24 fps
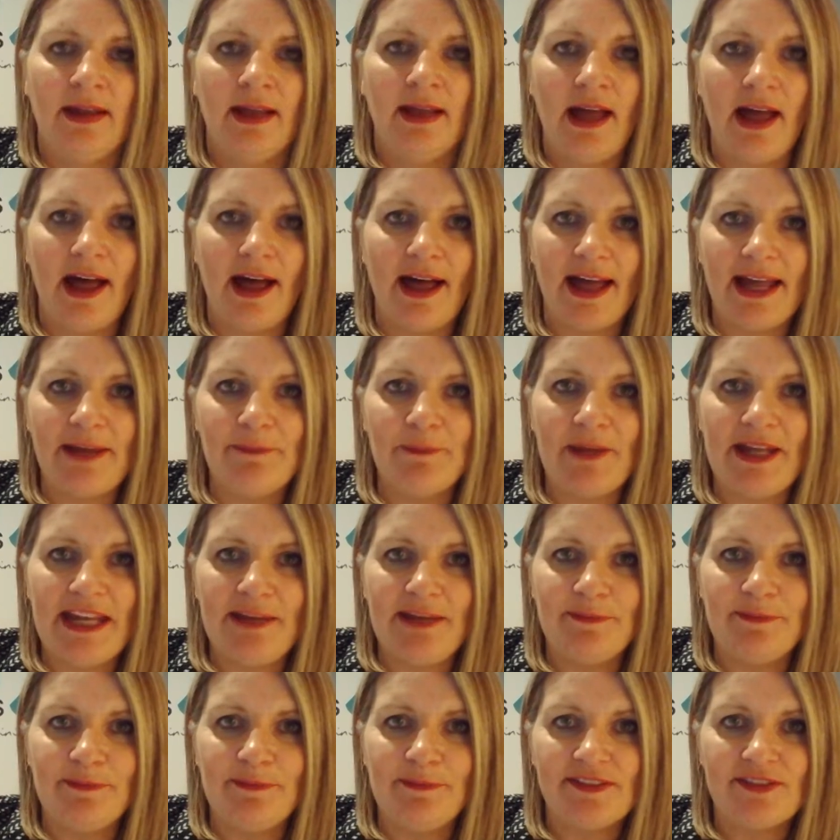Hi, my
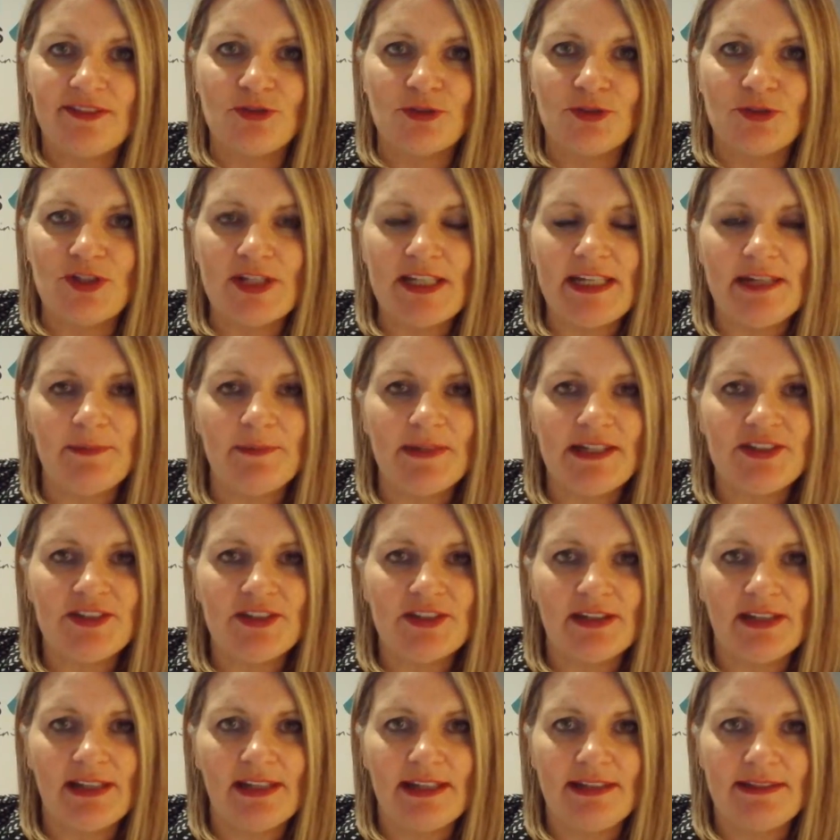name is Georgina
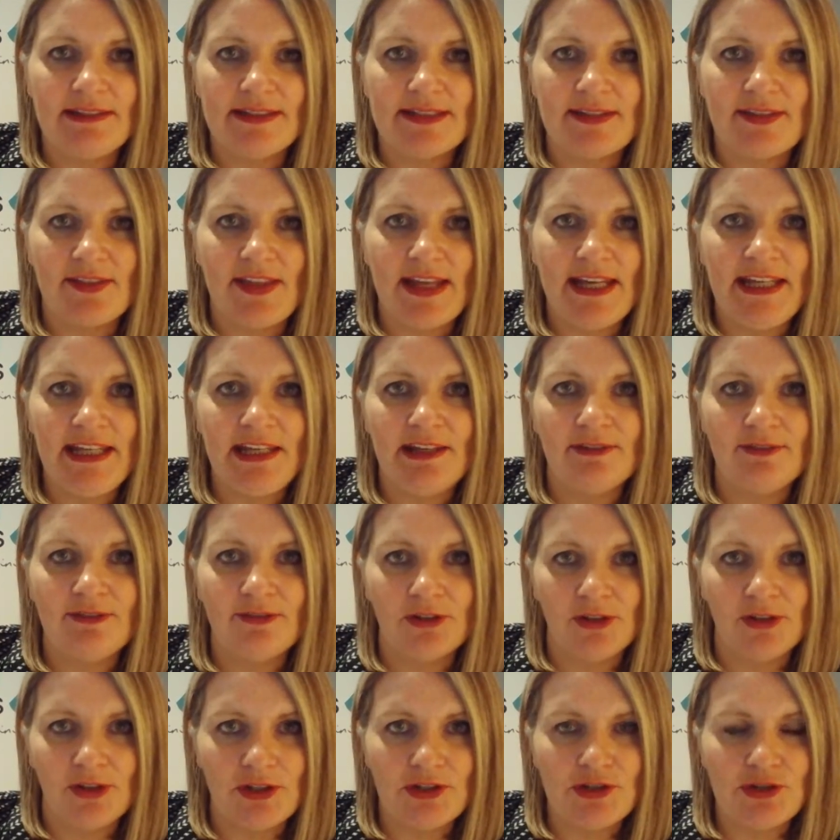Mitchell, and thank you
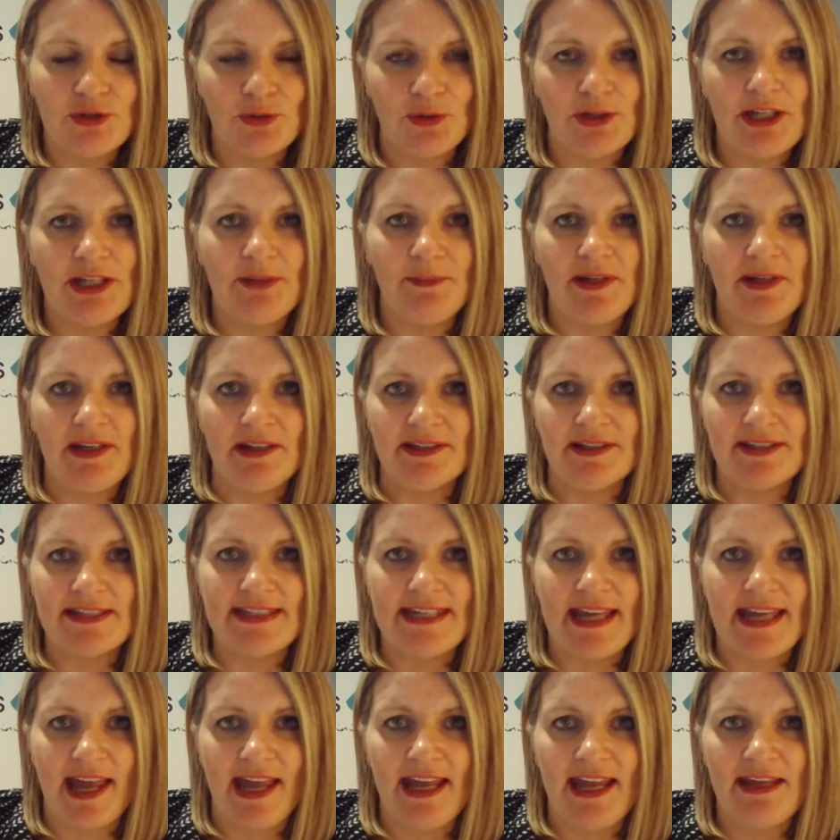for joining me here
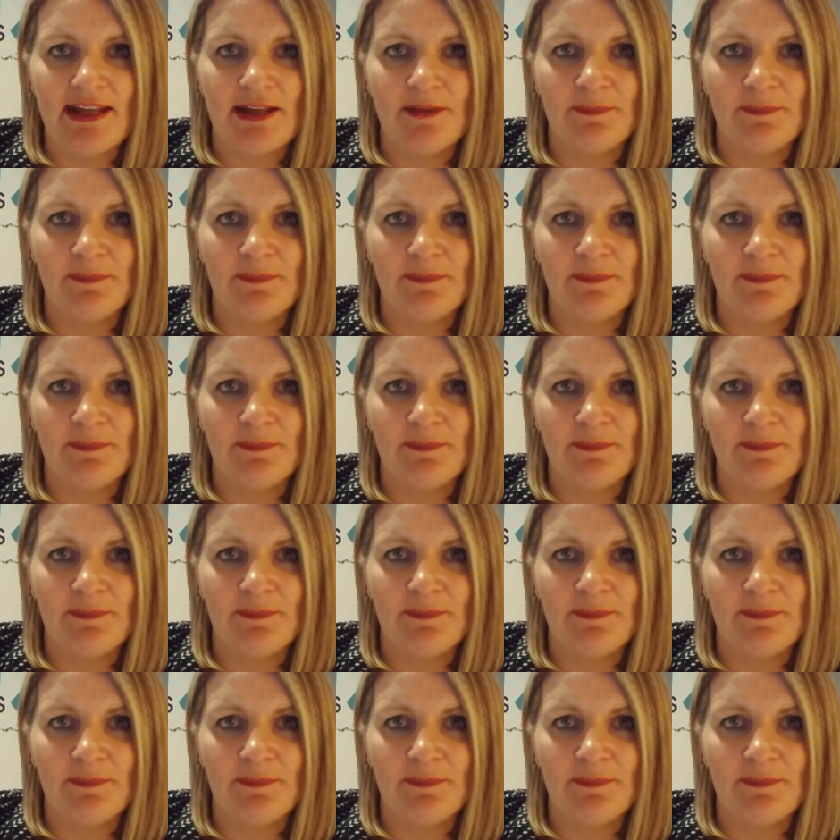today.